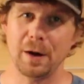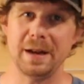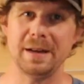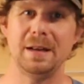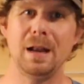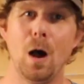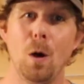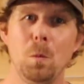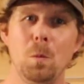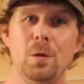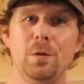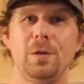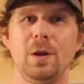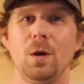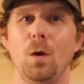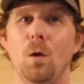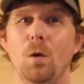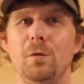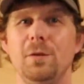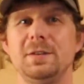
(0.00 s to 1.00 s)
right, now
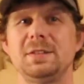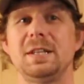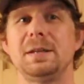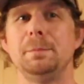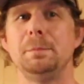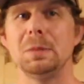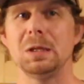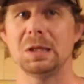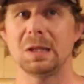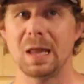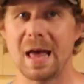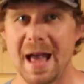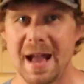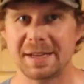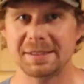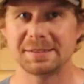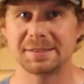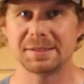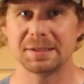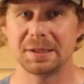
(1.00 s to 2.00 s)
moving over to Mille
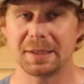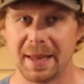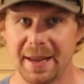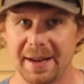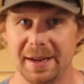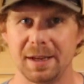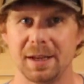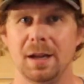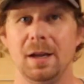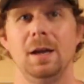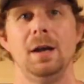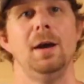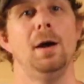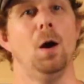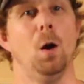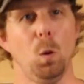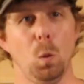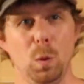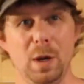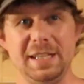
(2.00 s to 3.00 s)
Lacs Lake.
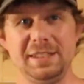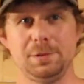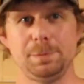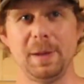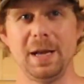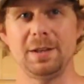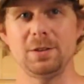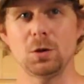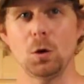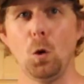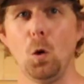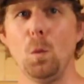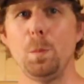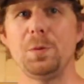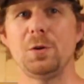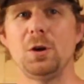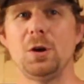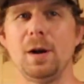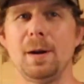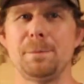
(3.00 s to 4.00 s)
We spent
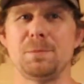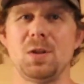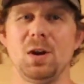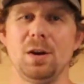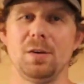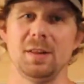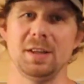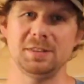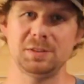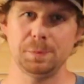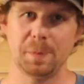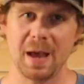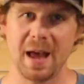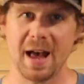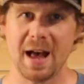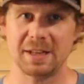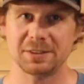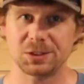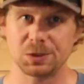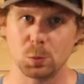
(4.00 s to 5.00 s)
opener up there this
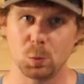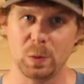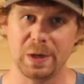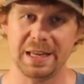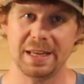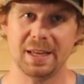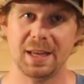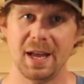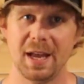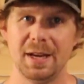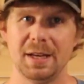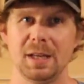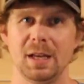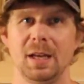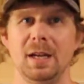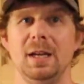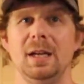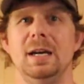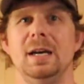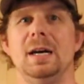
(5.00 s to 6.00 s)
past weekend.
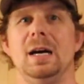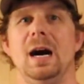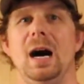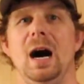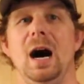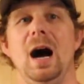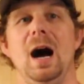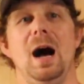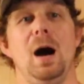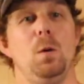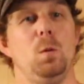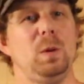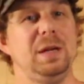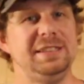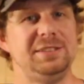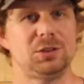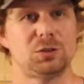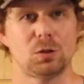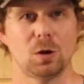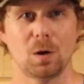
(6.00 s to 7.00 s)

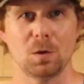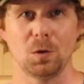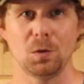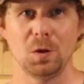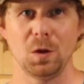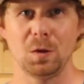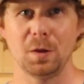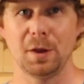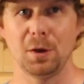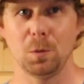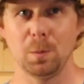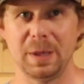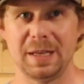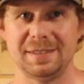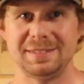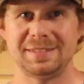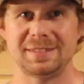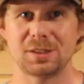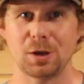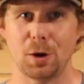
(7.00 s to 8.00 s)
We struggled a little
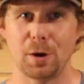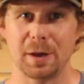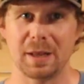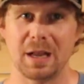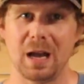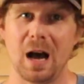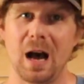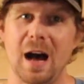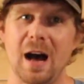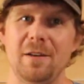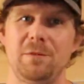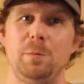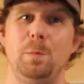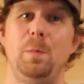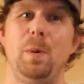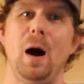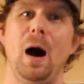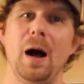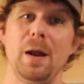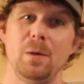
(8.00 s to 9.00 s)
bit starting off,
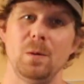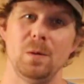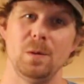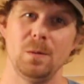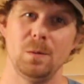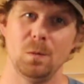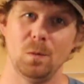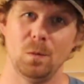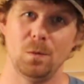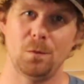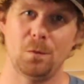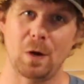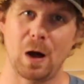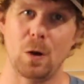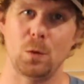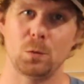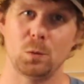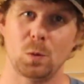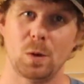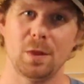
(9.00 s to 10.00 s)
but
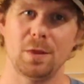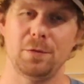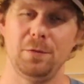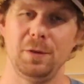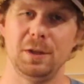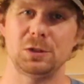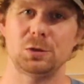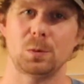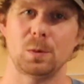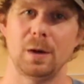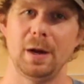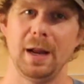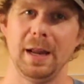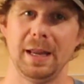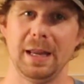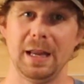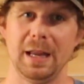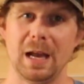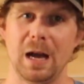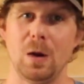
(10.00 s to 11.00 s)
found where the fish were
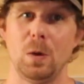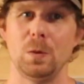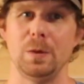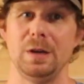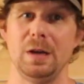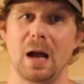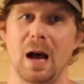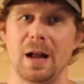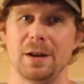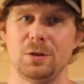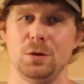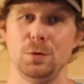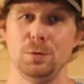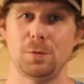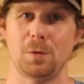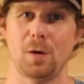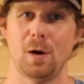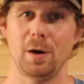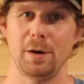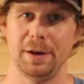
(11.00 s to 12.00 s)
hanging out not too
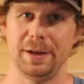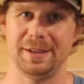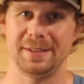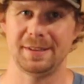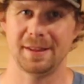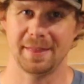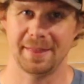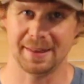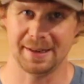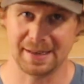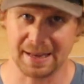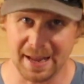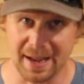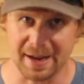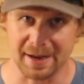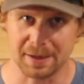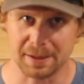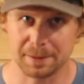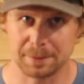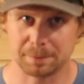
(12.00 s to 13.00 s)
far into the
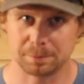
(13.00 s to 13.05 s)
day.